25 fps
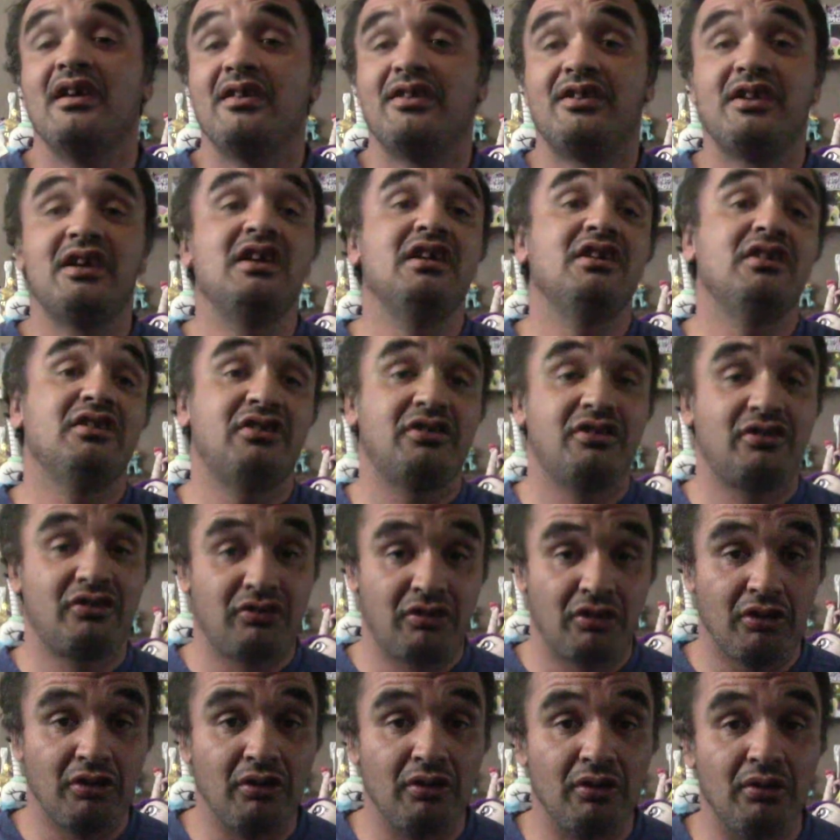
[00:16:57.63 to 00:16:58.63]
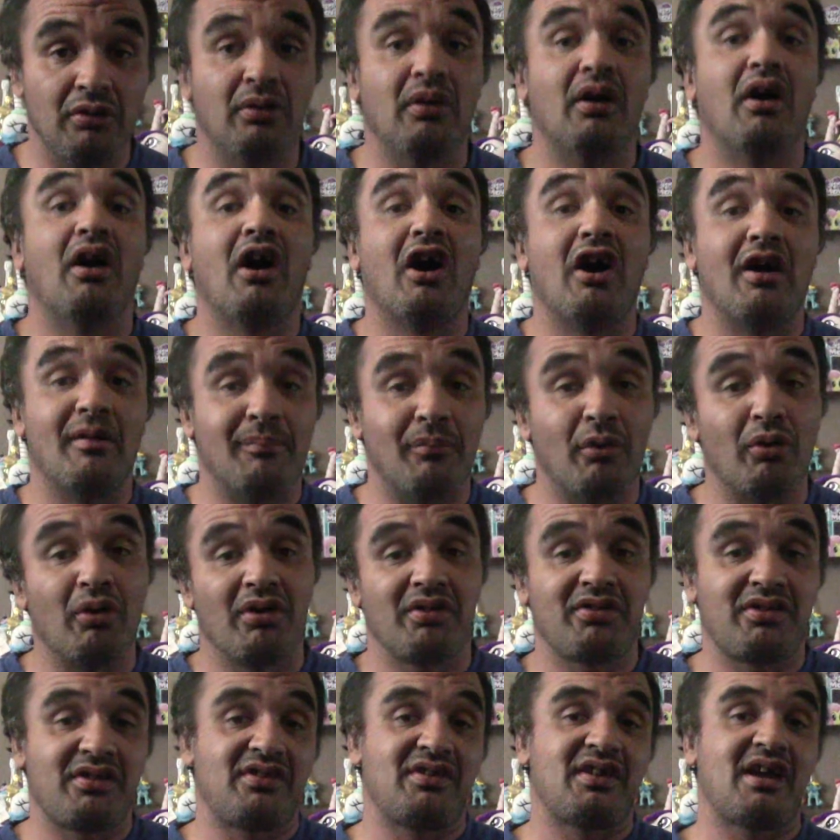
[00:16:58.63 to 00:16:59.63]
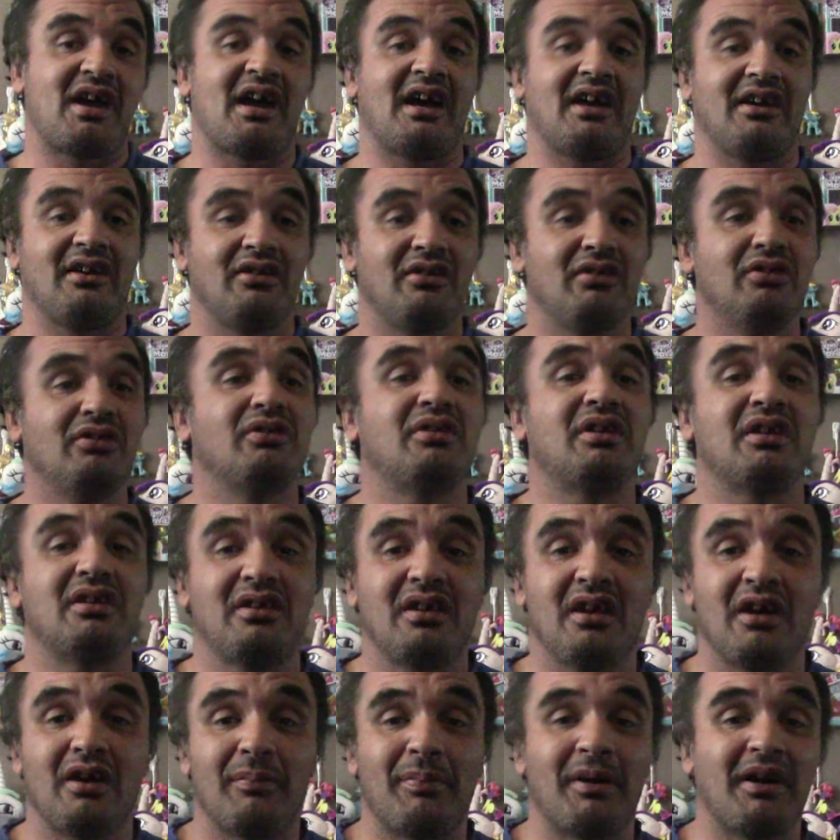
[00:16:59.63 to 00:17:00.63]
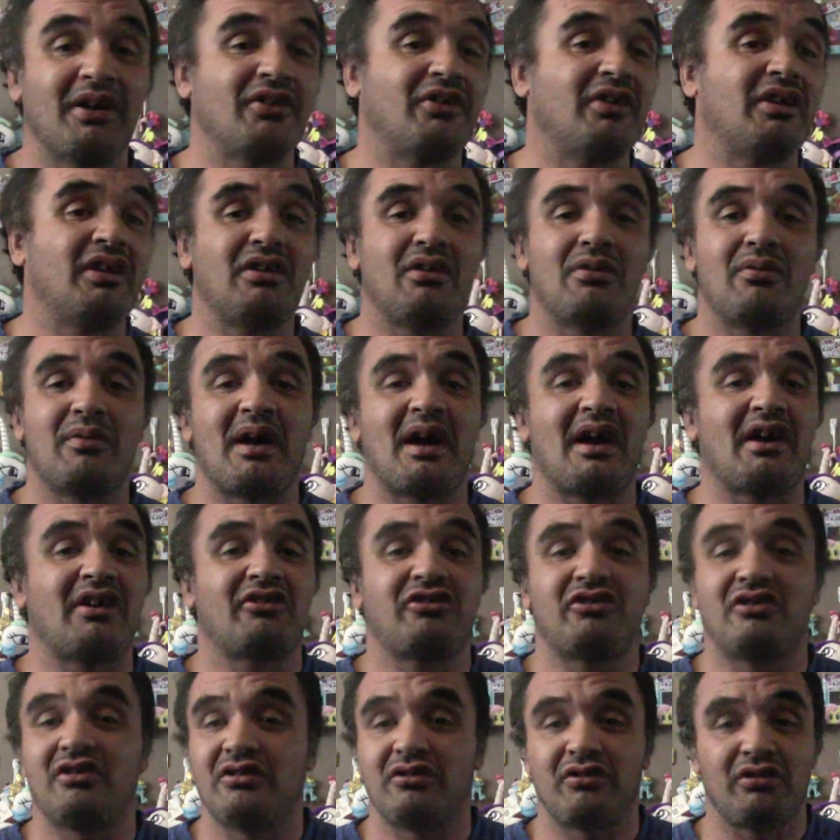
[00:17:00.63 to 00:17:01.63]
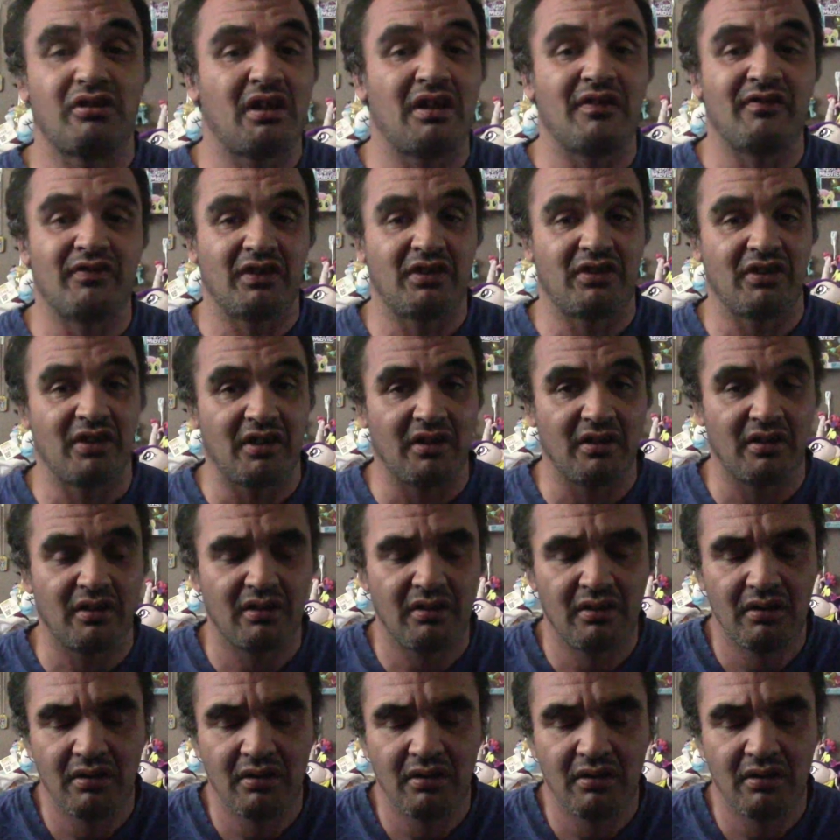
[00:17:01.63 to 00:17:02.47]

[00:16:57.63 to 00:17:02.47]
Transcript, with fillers: These two are more than that. You could tell by their interactions and everything.